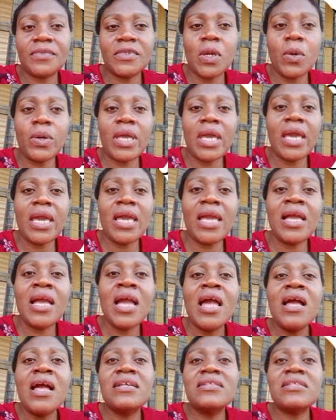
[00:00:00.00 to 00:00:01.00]
Okay,
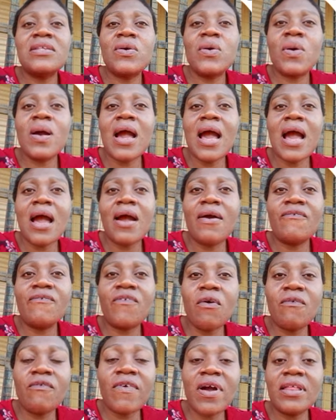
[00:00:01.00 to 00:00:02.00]
so
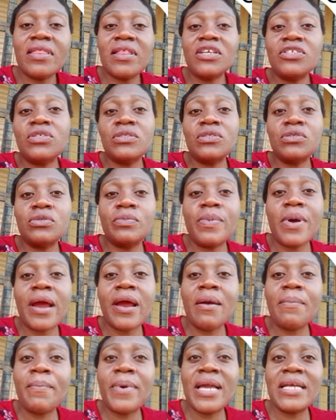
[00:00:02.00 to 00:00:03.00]
from foundation to
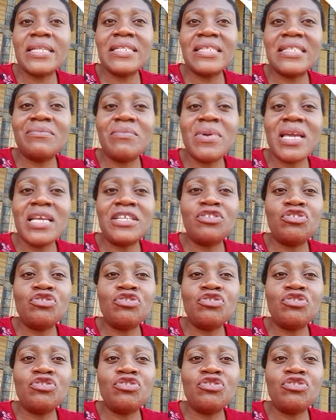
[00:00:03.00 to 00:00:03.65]
parapet cement,